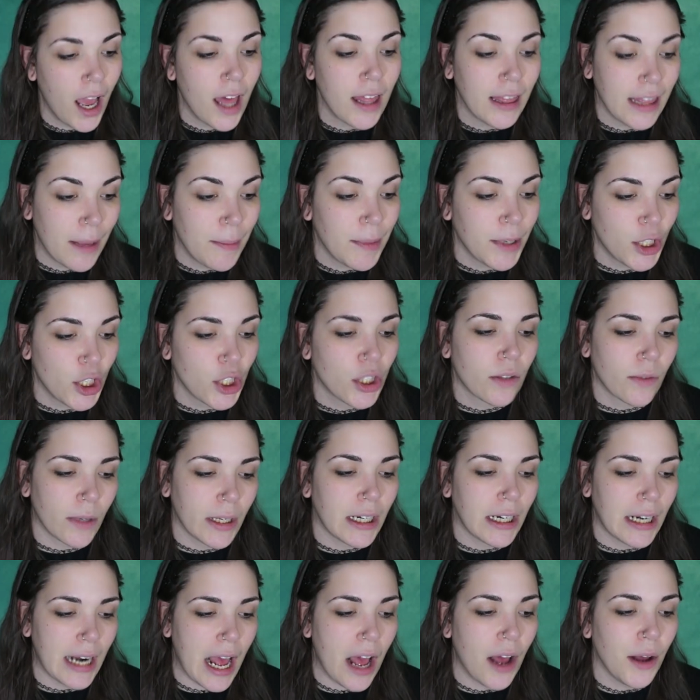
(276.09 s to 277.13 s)
Let me just
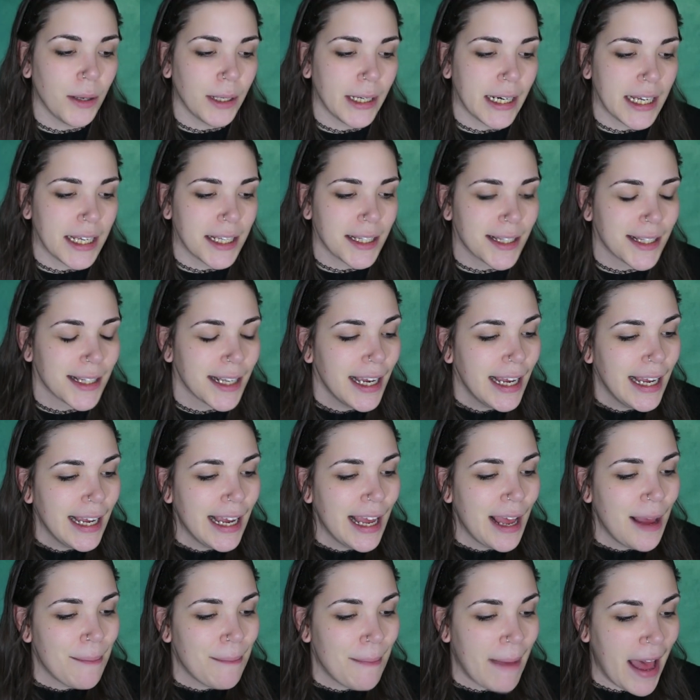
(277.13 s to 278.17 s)
read it how it is.
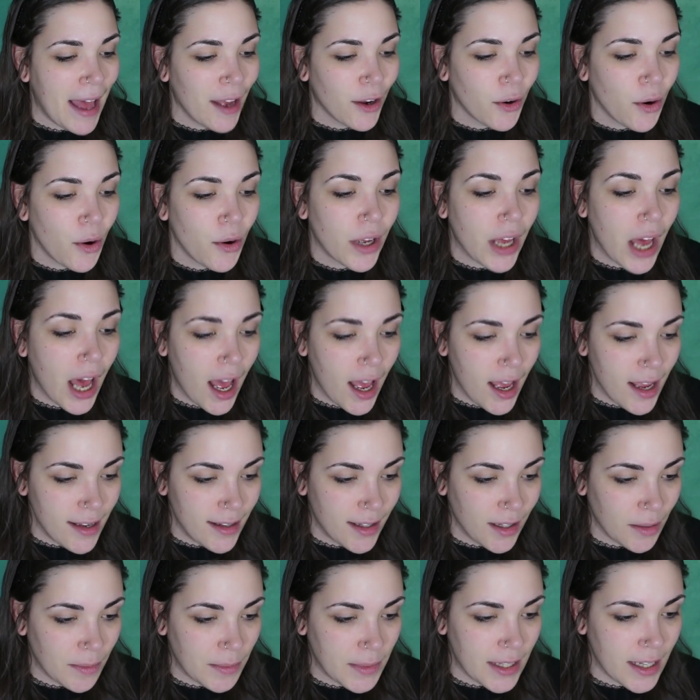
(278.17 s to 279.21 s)

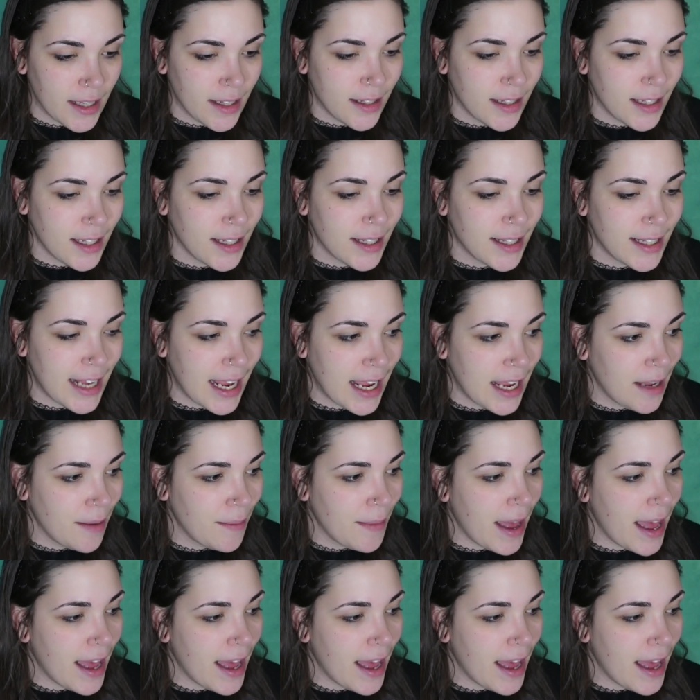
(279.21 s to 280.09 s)
Macrocosms is the same